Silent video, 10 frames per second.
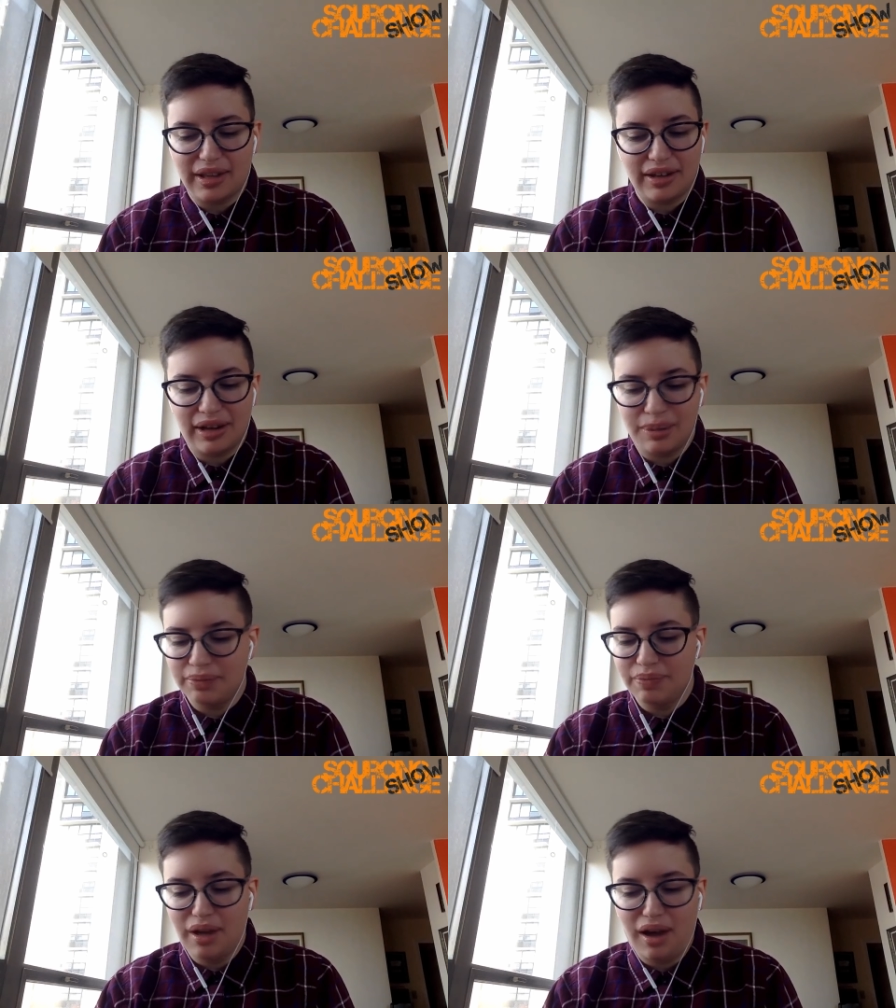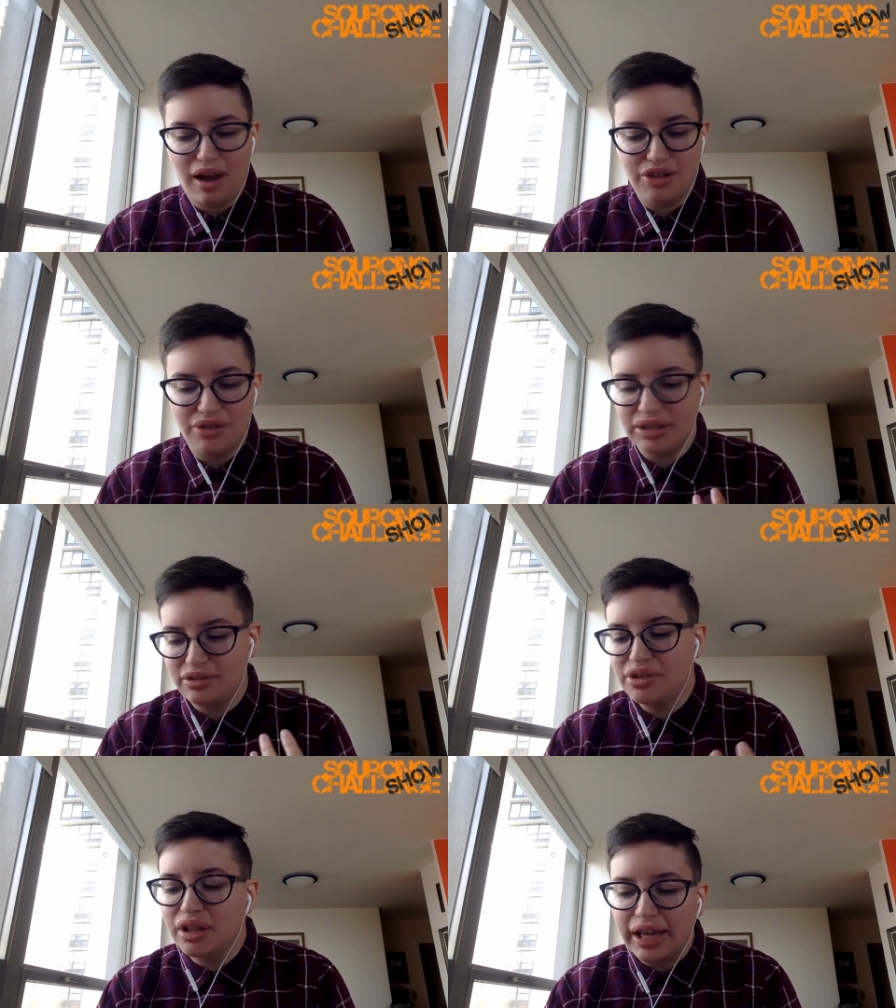is like a couple
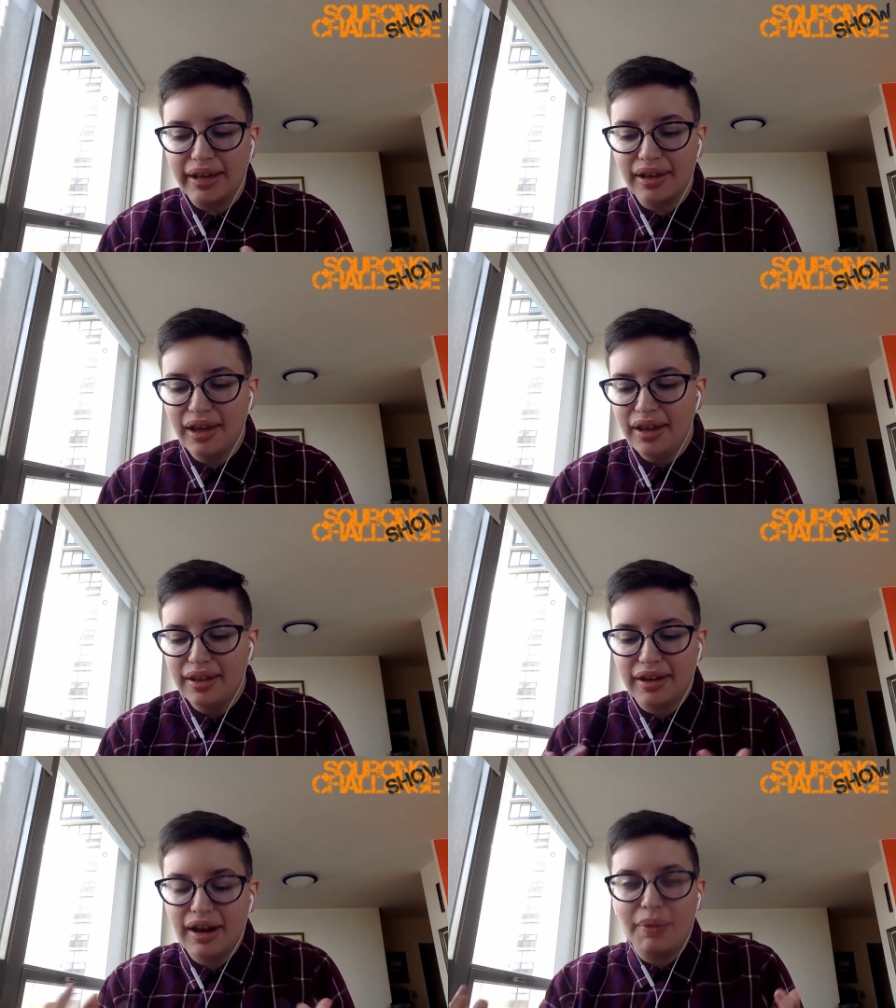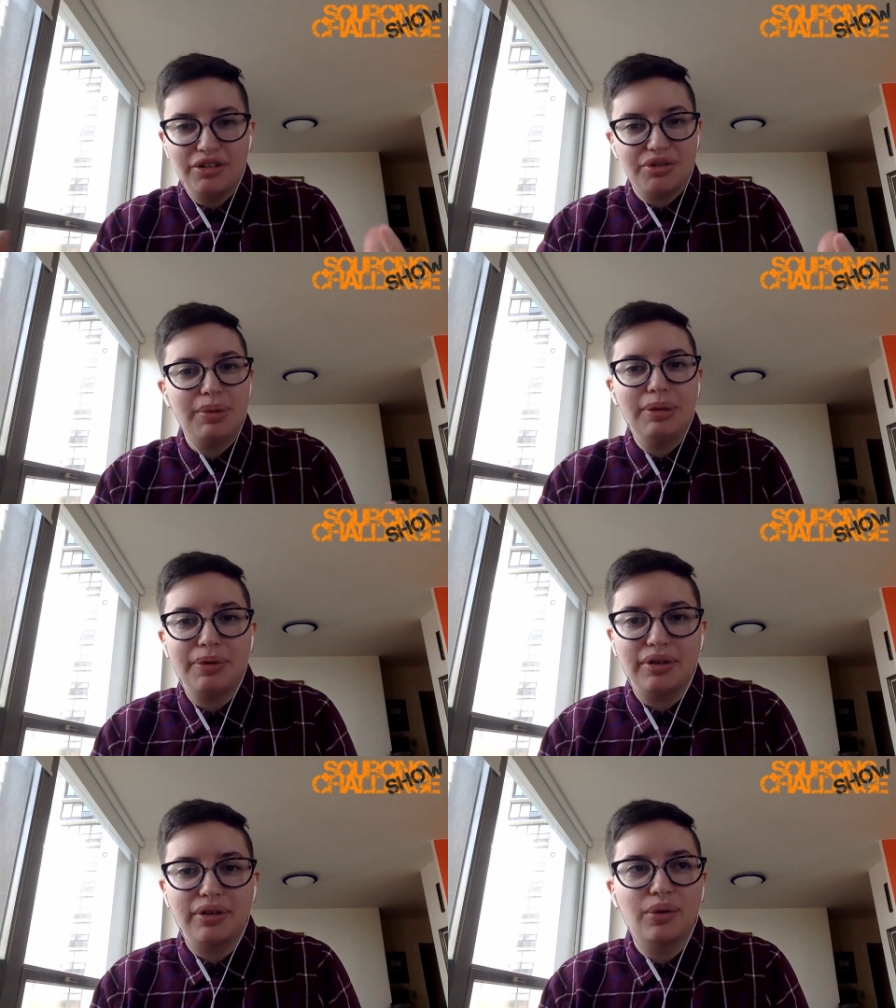hundred to like a couple
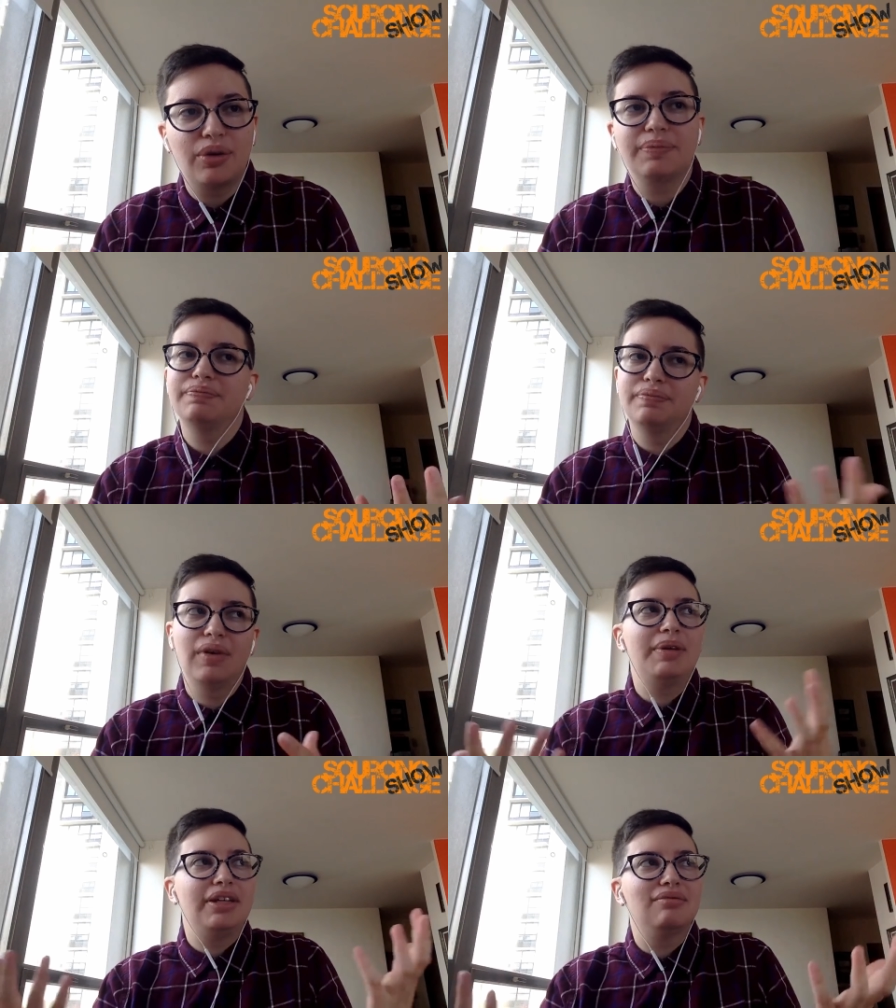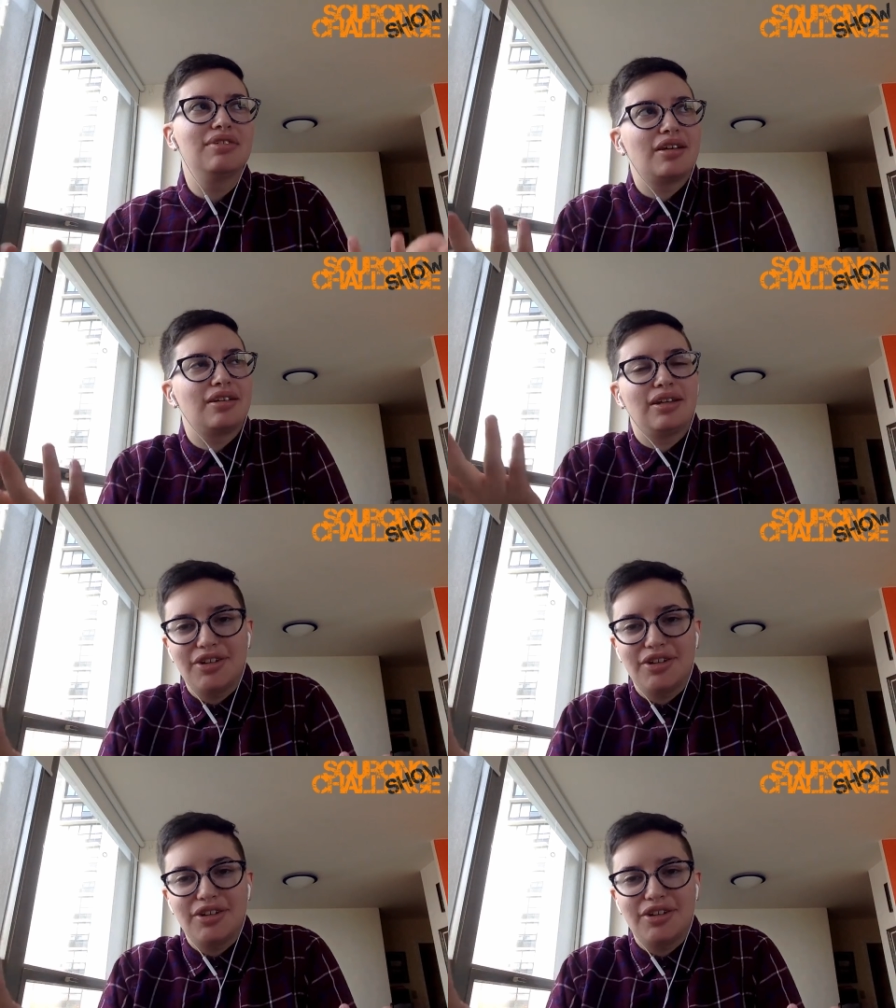hundred people, or I mean,